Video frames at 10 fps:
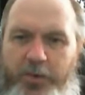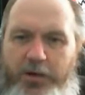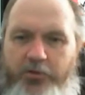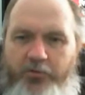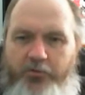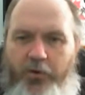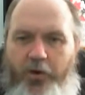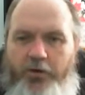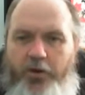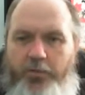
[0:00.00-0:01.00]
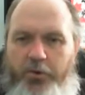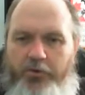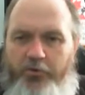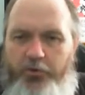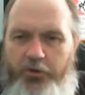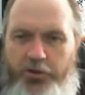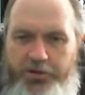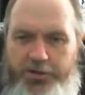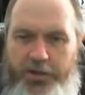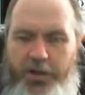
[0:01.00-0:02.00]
break the number of voters,